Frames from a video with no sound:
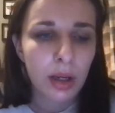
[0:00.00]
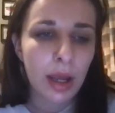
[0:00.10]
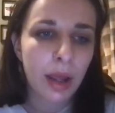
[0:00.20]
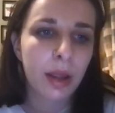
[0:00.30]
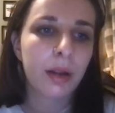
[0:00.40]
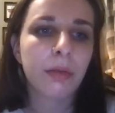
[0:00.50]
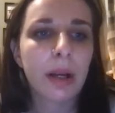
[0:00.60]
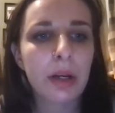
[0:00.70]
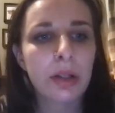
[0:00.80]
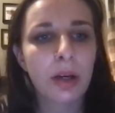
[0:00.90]

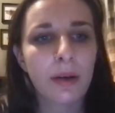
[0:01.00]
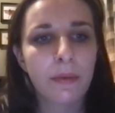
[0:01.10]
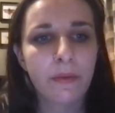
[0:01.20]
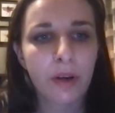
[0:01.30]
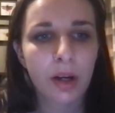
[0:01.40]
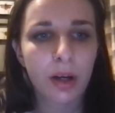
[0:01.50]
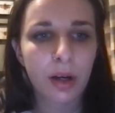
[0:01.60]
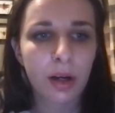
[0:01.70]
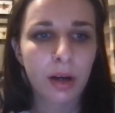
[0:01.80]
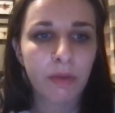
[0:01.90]
Write a term
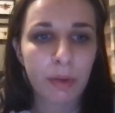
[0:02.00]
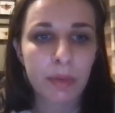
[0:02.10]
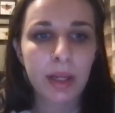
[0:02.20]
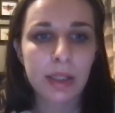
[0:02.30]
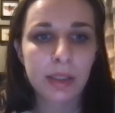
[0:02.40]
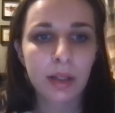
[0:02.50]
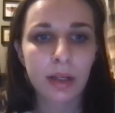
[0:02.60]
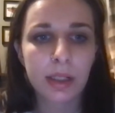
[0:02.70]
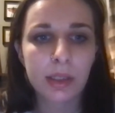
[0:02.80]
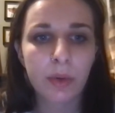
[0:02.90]
from the case
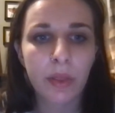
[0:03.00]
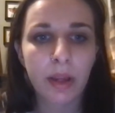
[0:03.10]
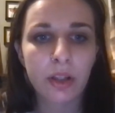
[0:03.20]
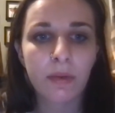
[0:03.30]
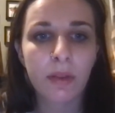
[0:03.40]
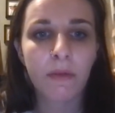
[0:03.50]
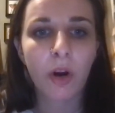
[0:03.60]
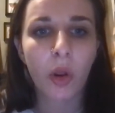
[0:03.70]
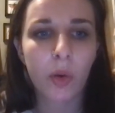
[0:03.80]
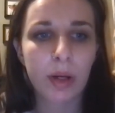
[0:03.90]
studies with each of the
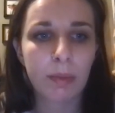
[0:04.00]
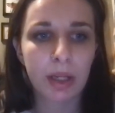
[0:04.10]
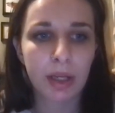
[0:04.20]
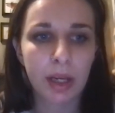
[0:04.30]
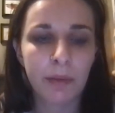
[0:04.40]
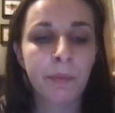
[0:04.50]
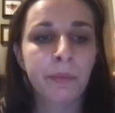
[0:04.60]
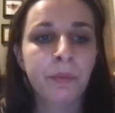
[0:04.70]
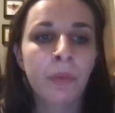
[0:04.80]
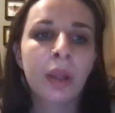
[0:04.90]
following meaning.
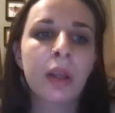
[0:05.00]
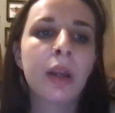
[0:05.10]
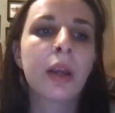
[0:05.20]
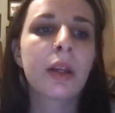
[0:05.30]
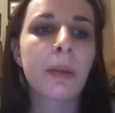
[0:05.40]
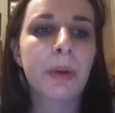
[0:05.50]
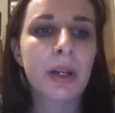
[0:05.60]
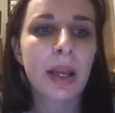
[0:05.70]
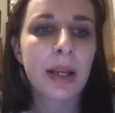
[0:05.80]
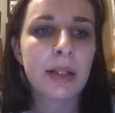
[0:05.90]
Number
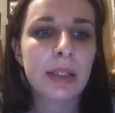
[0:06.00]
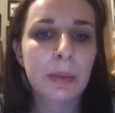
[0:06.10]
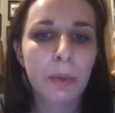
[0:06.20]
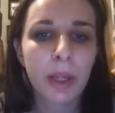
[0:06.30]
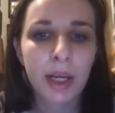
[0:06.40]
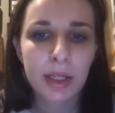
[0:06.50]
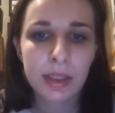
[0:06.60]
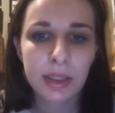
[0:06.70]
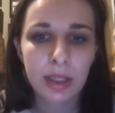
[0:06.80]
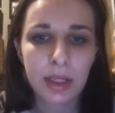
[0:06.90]
9,
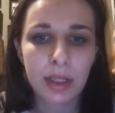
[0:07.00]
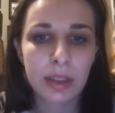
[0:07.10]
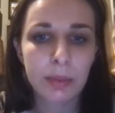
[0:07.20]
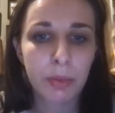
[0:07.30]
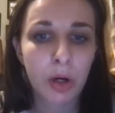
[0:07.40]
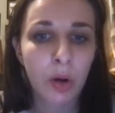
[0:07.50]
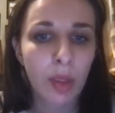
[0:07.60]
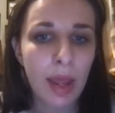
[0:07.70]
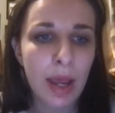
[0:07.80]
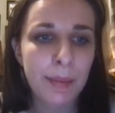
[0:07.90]
displaced is
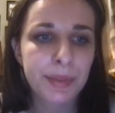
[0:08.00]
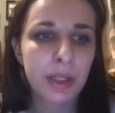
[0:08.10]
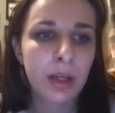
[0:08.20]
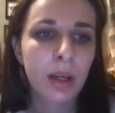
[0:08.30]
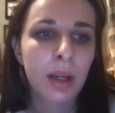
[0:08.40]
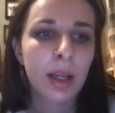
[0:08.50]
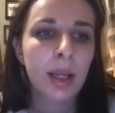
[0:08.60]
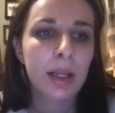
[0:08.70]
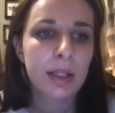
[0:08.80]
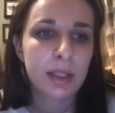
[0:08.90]
prolapsed.
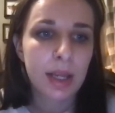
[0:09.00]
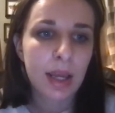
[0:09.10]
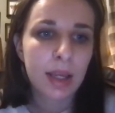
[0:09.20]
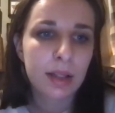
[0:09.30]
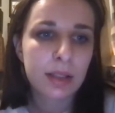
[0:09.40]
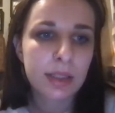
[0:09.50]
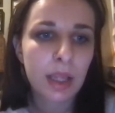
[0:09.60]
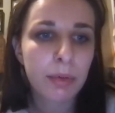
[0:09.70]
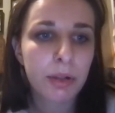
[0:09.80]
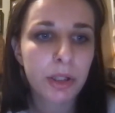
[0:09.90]
10,
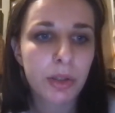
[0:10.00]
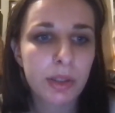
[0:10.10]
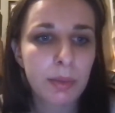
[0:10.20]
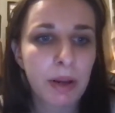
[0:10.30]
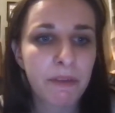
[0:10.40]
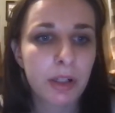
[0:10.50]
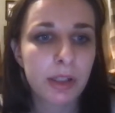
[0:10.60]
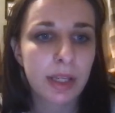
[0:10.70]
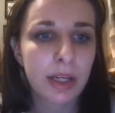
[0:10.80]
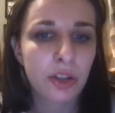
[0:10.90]
cell produced by
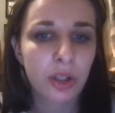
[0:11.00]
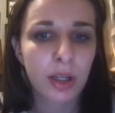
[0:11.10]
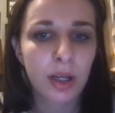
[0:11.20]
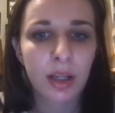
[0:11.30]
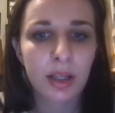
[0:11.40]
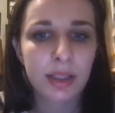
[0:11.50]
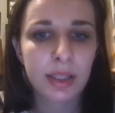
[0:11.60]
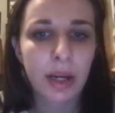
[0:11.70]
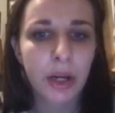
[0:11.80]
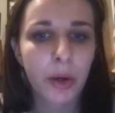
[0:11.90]
fertilization,
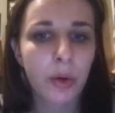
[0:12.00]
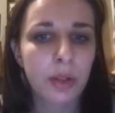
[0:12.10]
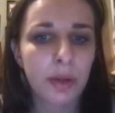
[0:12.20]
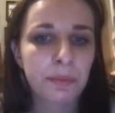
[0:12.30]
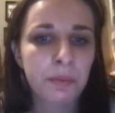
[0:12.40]
zygote.